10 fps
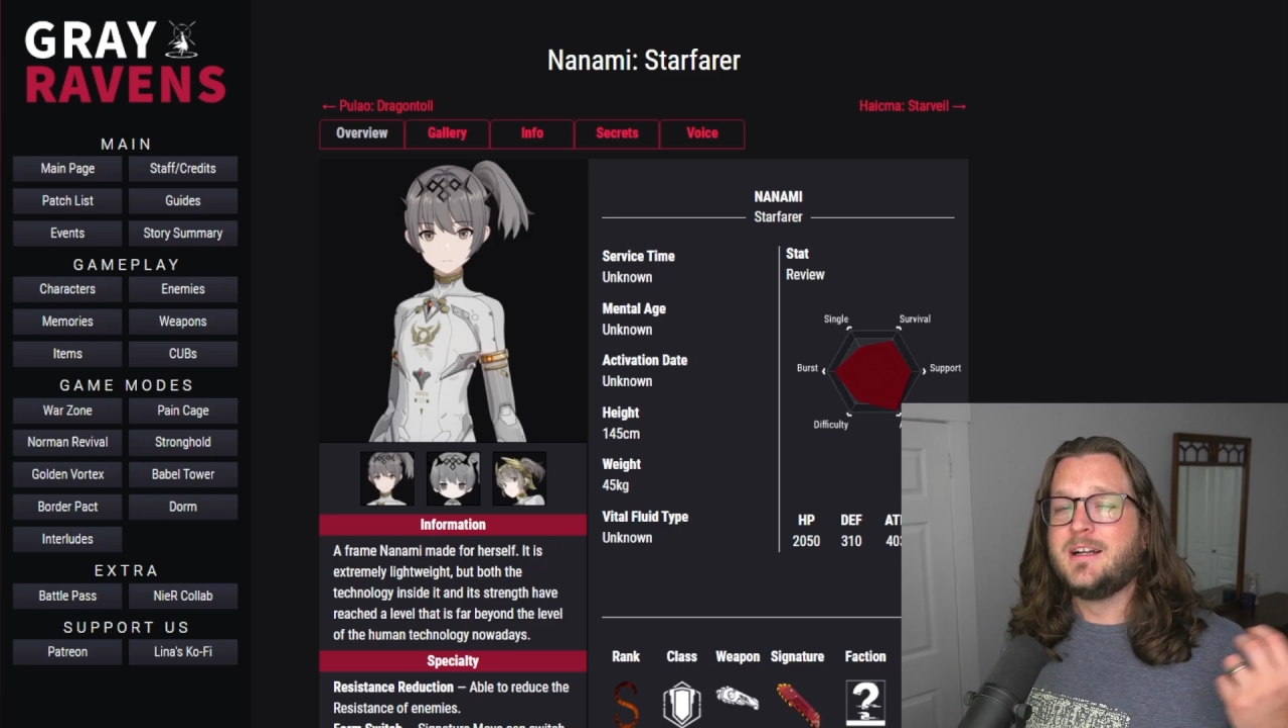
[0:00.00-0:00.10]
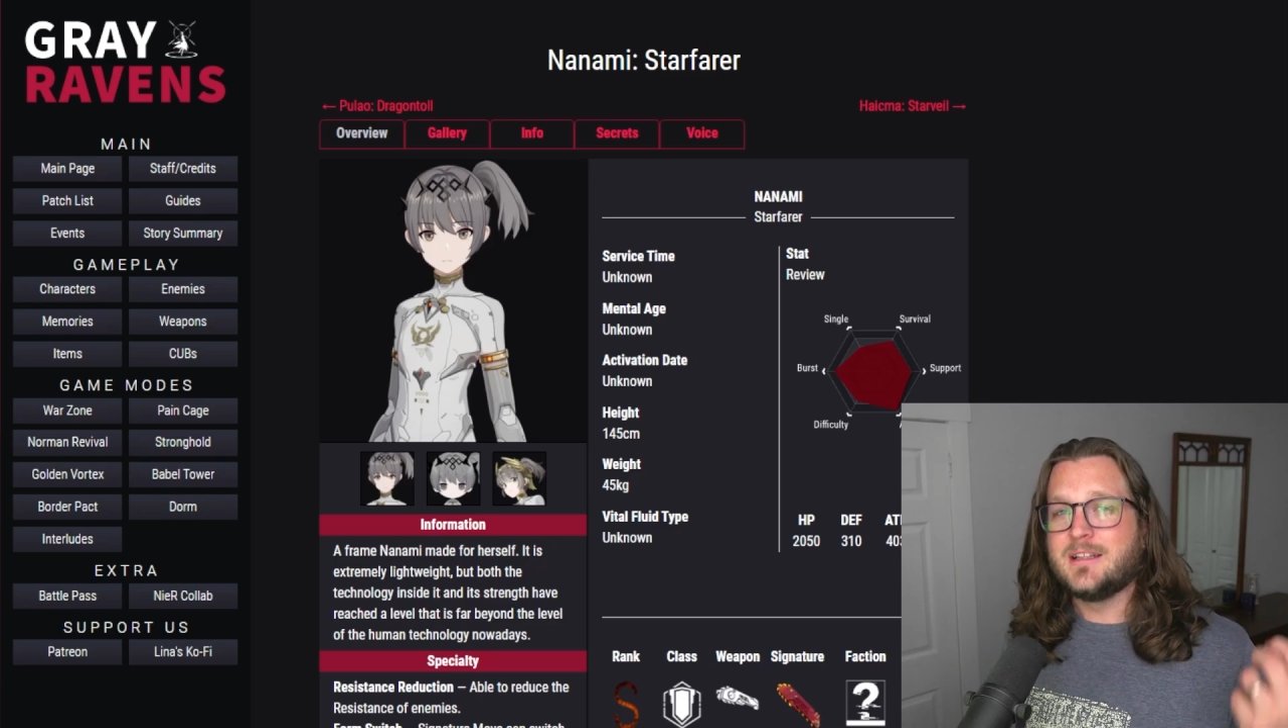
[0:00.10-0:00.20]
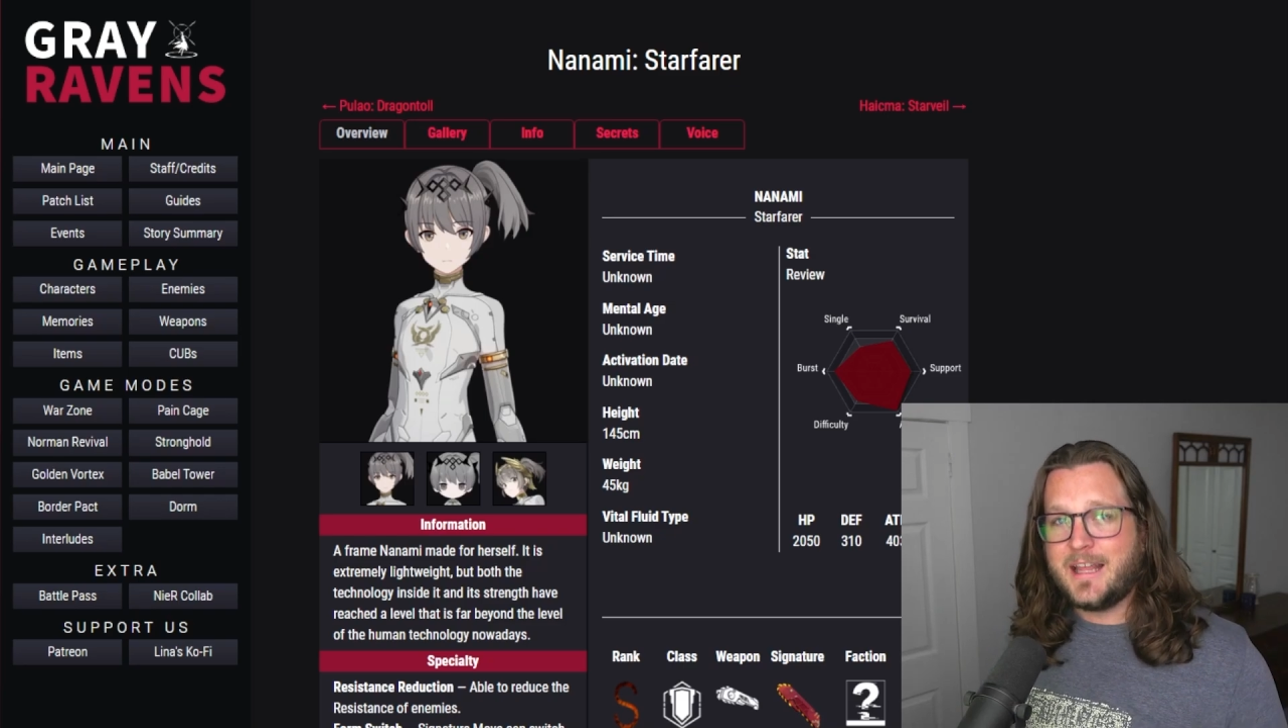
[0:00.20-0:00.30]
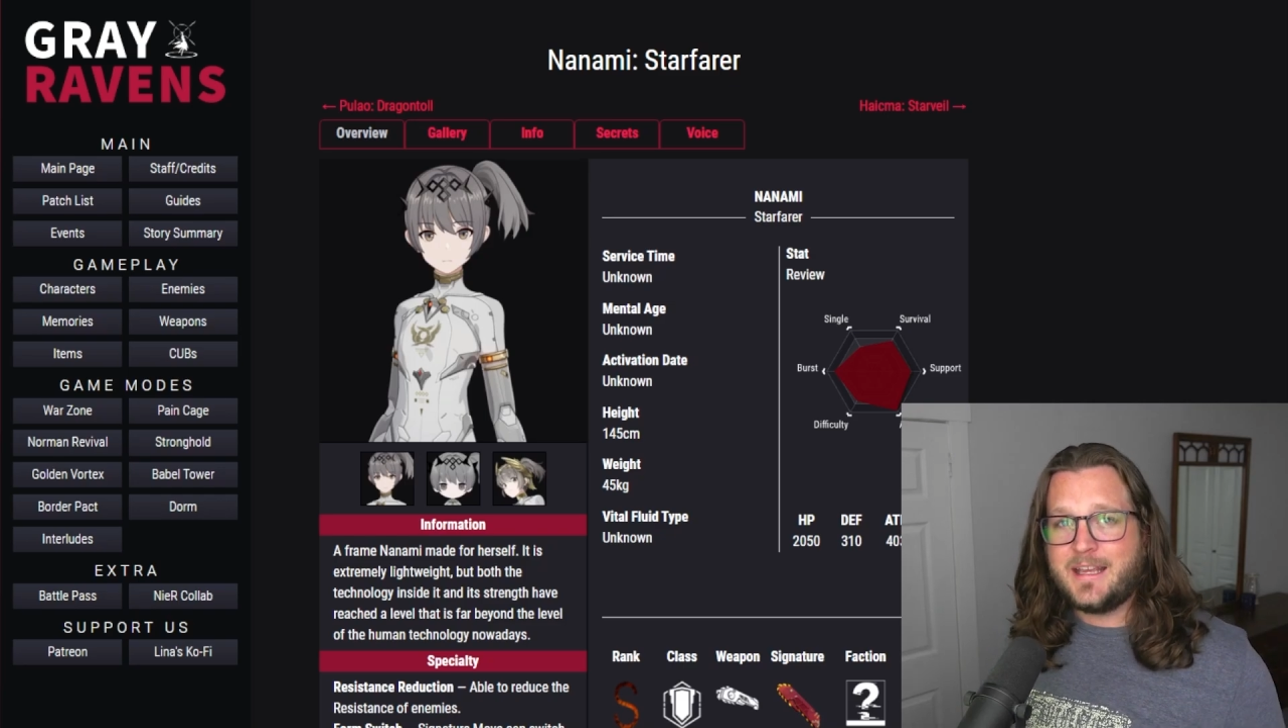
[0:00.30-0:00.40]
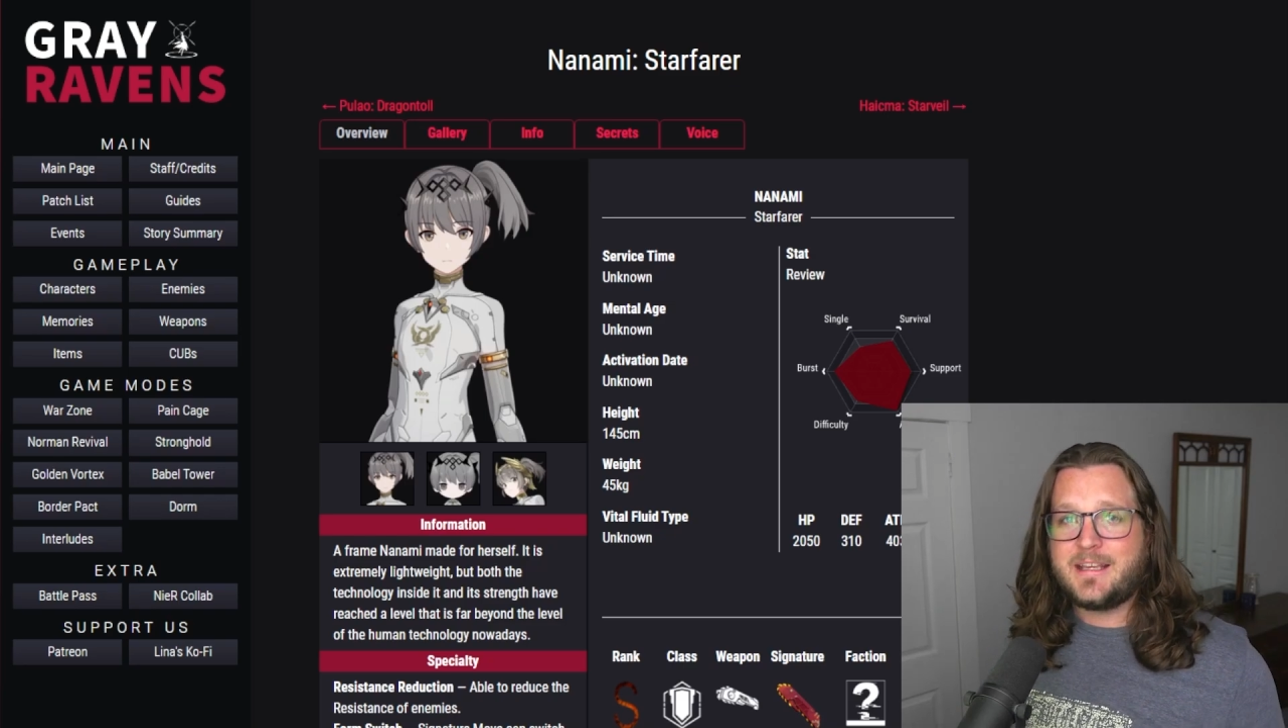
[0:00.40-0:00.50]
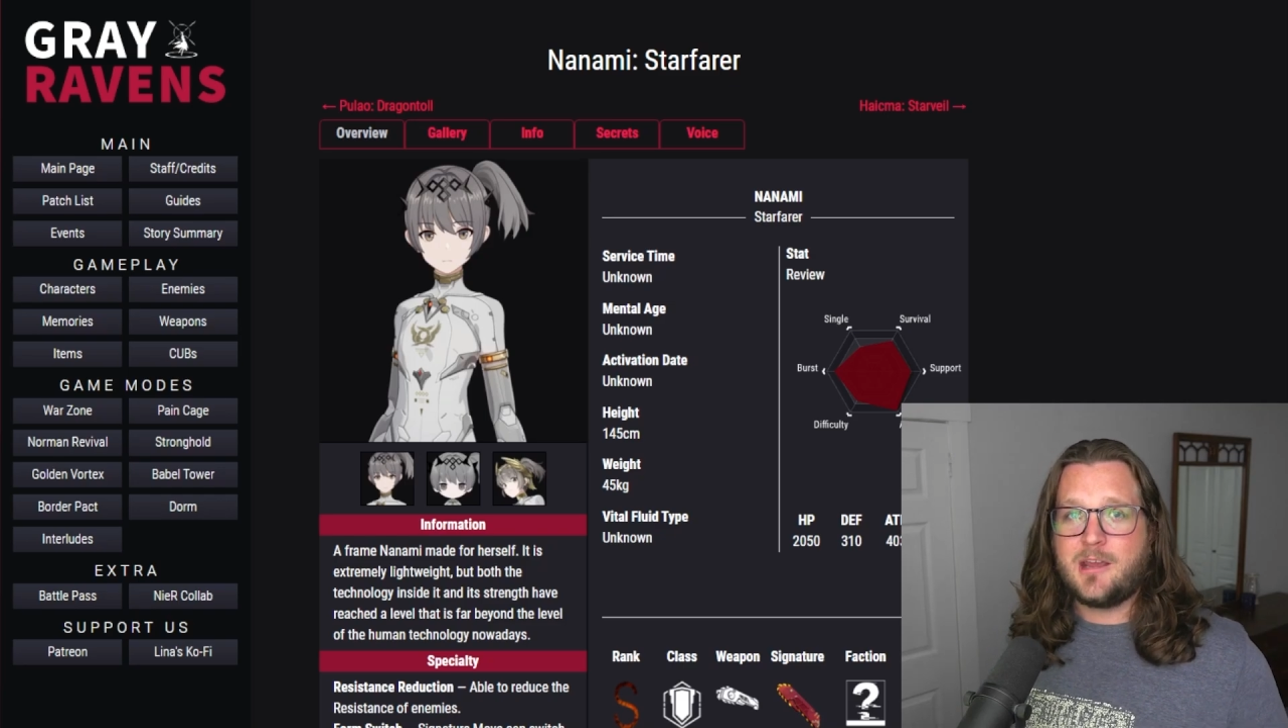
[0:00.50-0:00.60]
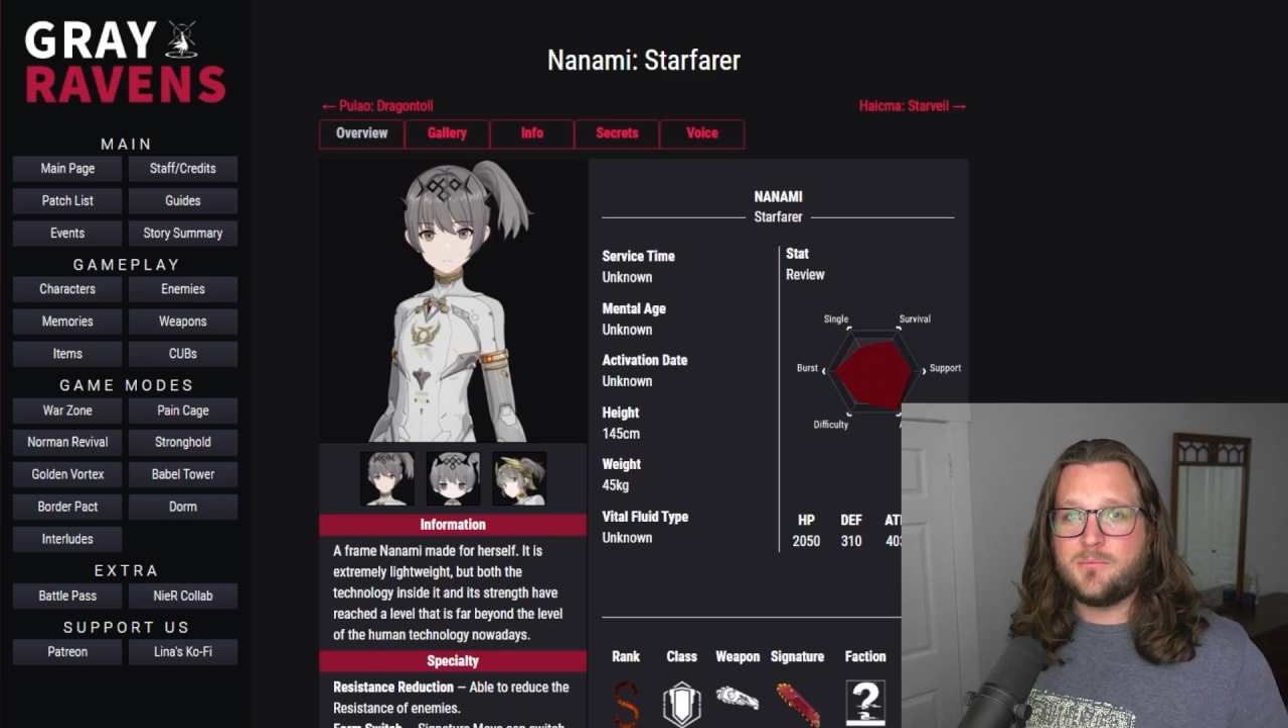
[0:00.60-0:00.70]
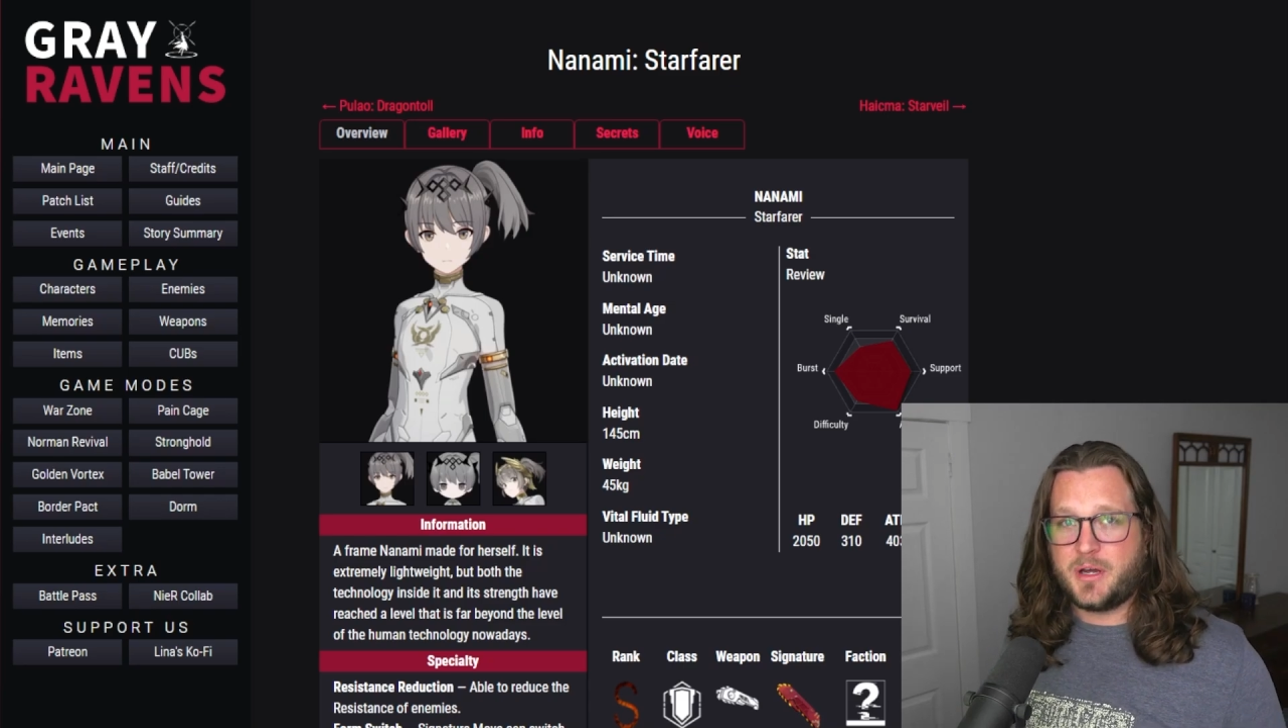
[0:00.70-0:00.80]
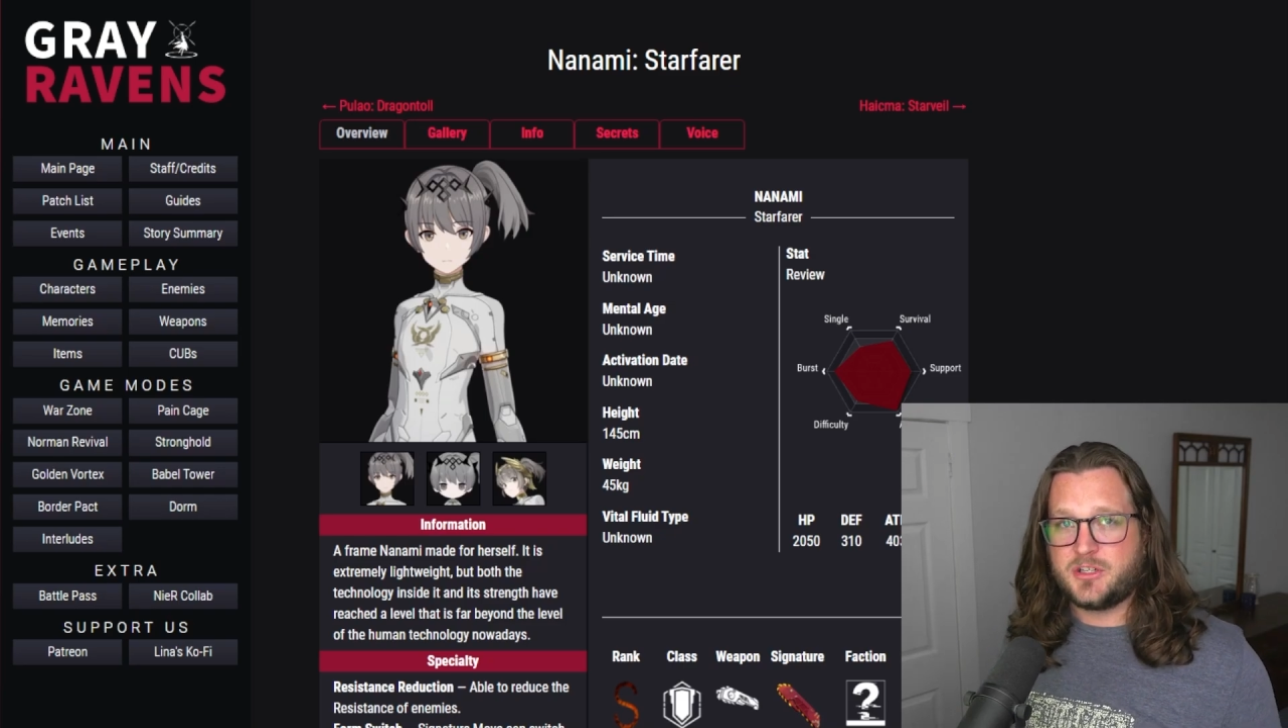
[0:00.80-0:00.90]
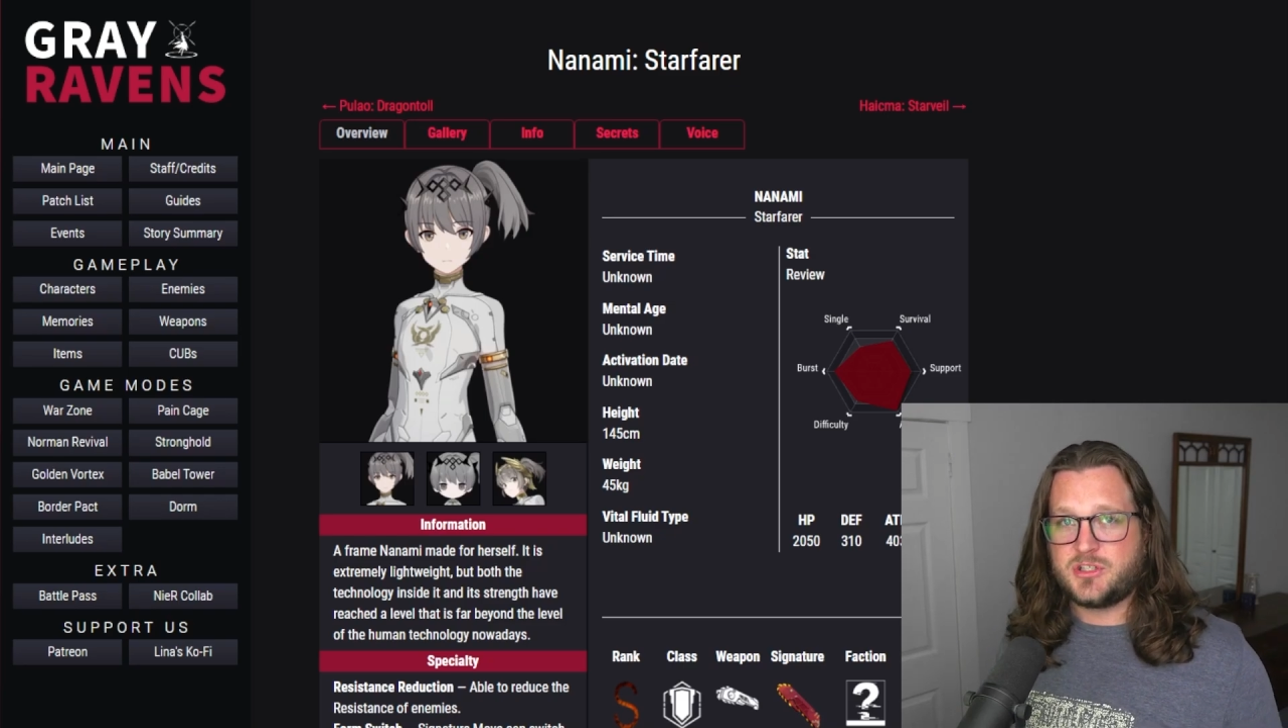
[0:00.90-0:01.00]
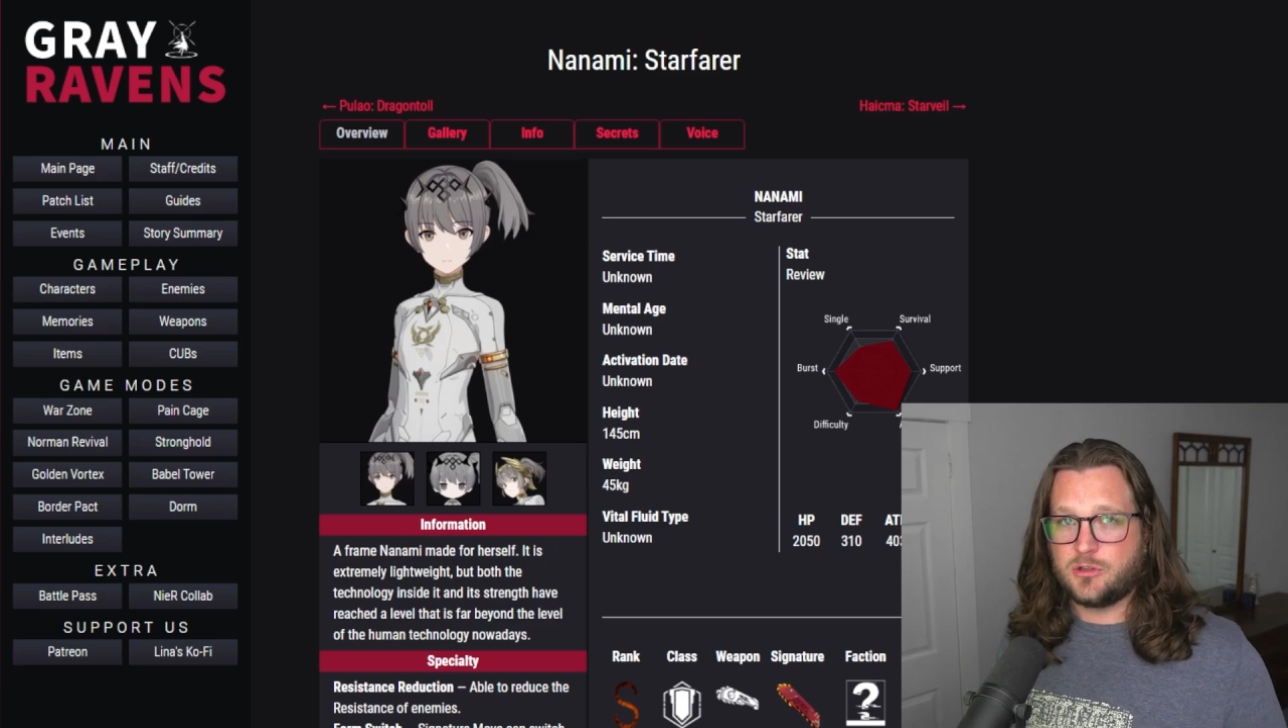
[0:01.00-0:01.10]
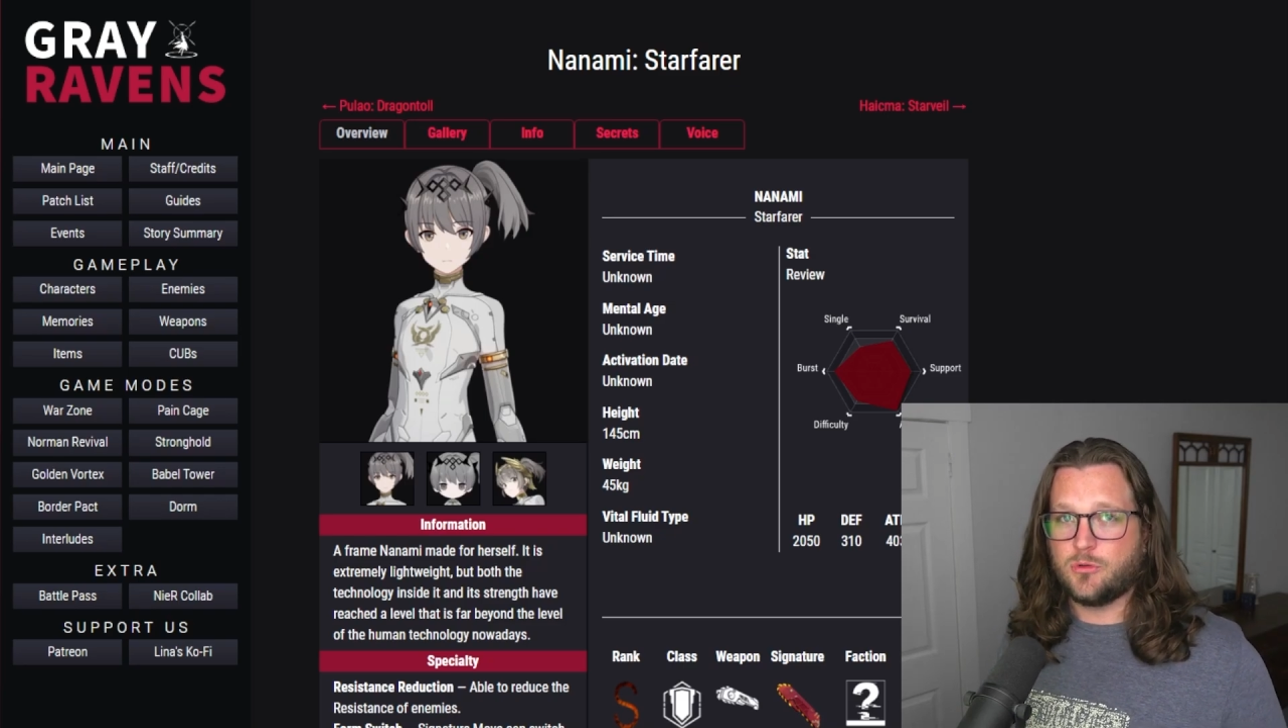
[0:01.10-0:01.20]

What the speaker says: late game punishing